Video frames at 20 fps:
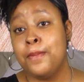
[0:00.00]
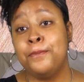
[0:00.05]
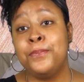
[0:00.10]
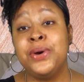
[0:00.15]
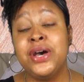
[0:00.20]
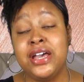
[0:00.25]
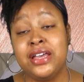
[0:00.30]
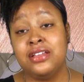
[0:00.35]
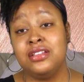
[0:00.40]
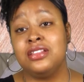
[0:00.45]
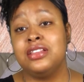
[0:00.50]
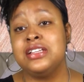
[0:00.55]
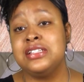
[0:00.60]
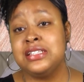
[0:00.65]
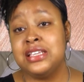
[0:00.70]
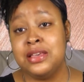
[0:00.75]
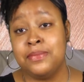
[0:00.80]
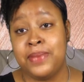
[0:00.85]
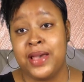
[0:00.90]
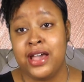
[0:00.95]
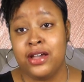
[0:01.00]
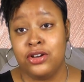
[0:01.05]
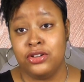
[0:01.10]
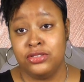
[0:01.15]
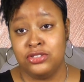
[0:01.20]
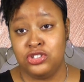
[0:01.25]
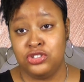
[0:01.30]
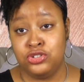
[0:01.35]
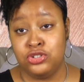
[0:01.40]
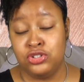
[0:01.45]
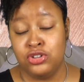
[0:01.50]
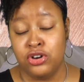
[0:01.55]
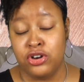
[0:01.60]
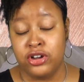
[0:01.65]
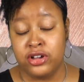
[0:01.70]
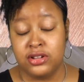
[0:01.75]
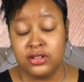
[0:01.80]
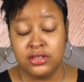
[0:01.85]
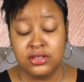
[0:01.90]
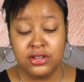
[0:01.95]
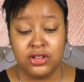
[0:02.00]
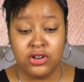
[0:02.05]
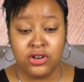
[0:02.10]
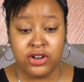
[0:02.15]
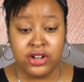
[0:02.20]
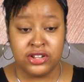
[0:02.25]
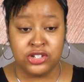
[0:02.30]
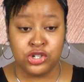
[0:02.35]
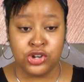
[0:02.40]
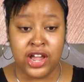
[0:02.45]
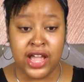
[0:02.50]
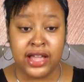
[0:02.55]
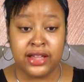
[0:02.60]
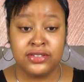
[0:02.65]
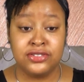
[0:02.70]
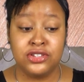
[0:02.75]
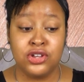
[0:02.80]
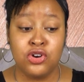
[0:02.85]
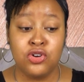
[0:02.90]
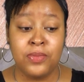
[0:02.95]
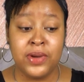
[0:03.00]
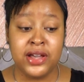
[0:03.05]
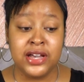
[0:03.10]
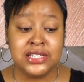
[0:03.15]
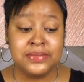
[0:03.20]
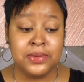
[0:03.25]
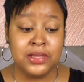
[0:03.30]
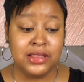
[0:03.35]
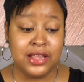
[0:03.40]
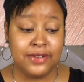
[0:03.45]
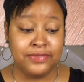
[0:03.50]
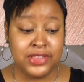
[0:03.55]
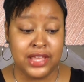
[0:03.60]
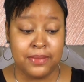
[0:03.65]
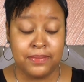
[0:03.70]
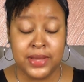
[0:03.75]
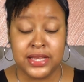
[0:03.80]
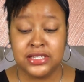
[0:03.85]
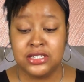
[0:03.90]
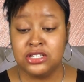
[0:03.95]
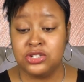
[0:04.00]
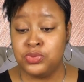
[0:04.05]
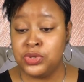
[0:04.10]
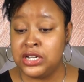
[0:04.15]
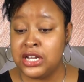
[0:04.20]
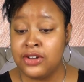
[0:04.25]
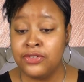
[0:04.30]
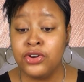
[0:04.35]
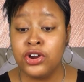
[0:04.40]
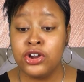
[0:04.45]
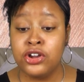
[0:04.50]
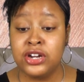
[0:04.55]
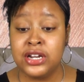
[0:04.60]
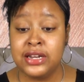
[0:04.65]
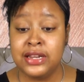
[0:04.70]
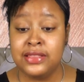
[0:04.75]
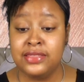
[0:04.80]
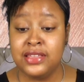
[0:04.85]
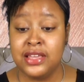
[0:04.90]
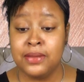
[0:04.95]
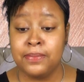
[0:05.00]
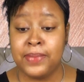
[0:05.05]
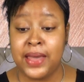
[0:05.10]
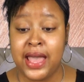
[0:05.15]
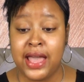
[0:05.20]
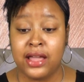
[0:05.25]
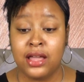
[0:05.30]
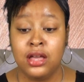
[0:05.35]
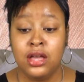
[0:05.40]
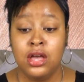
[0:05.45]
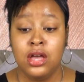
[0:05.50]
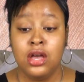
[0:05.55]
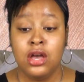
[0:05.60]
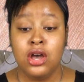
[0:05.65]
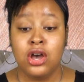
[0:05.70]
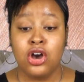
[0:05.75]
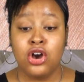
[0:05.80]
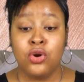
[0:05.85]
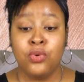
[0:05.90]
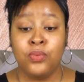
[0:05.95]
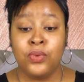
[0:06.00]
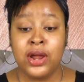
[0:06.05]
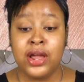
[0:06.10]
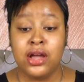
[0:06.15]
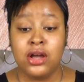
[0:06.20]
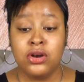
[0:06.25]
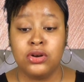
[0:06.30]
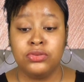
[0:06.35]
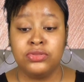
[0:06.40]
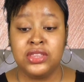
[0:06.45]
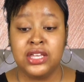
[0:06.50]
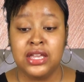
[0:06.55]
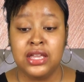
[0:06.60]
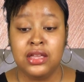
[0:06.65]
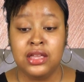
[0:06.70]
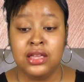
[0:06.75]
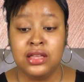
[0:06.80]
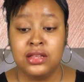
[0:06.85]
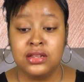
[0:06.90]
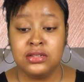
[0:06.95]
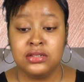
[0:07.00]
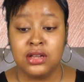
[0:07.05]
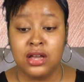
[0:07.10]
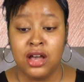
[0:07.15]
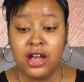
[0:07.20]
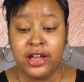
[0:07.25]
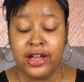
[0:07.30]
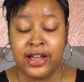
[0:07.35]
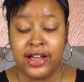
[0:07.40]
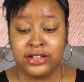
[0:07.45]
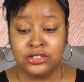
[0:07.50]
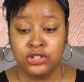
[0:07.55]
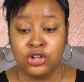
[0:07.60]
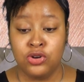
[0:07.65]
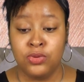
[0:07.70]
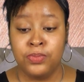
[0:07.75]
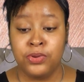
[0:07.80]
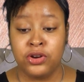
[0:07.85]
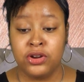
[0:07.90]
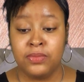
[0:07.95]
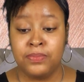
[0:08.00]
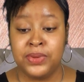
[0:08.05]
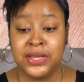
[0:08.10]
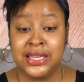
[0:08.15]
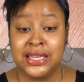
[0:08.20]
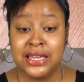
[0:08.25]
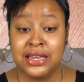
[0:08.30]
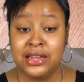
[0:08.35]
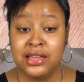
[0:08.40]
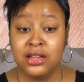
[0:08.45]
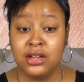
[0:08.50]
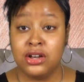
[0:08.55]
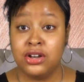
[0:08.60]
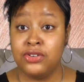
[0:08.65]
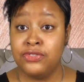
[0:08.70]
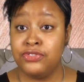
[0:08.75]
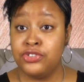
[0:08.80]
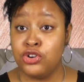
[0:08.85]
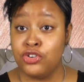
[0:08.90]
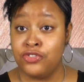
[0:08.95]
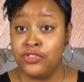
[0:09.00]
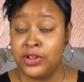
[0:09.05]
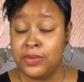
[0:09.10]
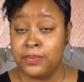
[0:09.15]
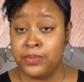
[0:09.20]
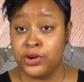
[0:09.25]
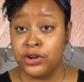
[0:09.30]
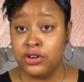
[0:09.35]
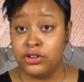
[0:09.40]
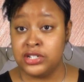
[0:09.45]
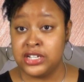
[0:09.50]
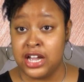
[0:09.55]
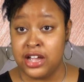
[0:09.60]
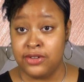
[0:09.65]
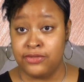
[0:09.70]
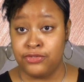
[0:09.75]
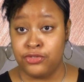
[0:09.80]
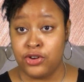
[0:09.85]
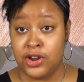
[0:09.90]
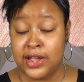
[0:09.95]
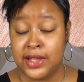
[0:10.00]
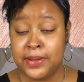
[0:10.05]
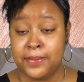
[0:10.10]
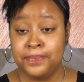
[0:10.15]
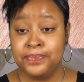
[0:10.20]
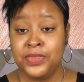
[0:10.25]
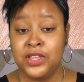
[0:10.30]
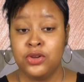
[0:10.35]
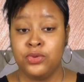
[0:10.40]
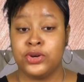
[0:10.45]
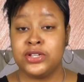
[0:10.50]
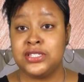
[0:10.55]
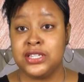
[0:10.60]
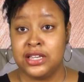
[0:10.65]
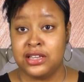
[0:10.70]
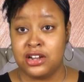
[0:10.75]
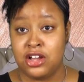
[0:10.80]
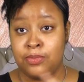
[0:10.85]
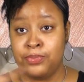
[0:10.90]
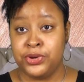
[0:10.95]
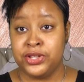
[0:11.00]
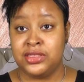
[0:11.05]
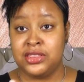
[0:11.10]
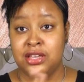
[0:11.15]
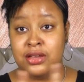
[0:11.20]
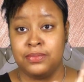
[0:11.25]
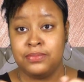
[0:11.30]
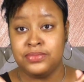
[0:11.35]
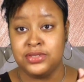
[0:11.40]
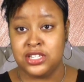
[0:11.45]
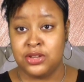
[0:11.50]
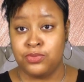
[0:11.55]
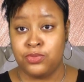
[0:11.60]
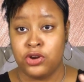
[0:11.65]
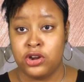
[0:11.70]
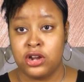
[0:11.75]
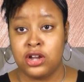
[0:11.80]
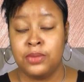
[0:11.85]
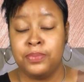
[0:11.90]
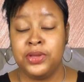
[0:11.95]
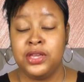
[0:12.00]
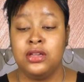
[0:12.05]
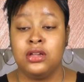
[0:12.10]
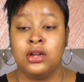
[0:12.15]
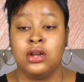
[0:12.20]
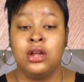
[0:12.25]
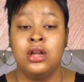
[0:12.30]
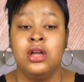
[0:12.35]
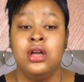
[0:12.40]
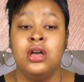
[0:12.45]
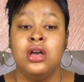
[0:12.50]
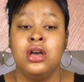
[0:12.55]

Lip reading: But let's get back on track. So my husband left that message. We never heard anything back. Around the end of October, beginning of November timeframe, once again, I'll put them somewhere up here,